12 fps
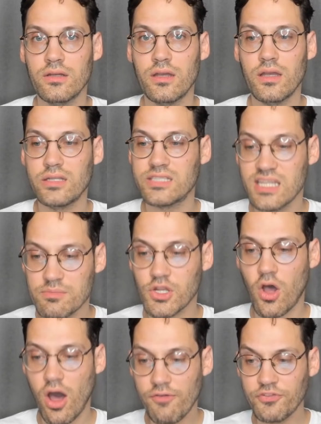It seems
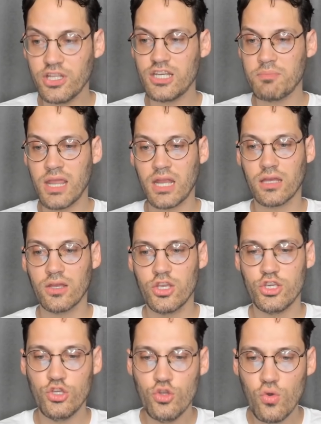awfully demeaning.
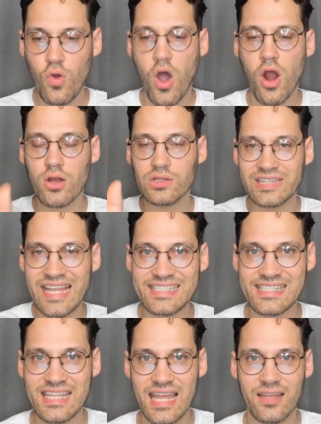You are less
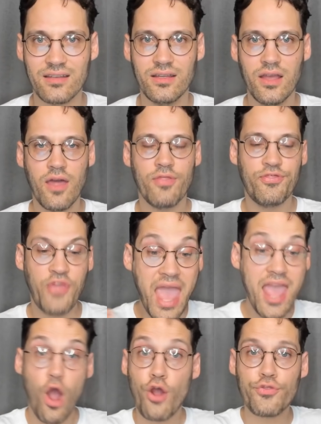than. They
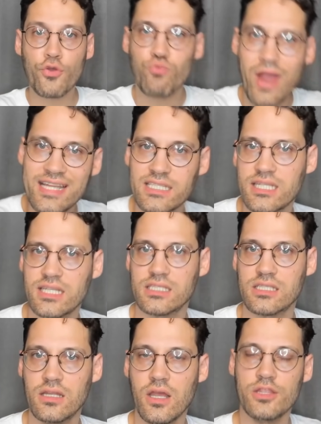are the racist,
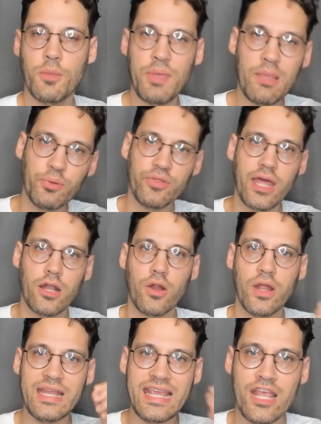the people that are
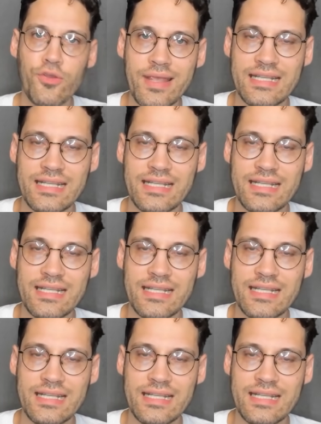adhering to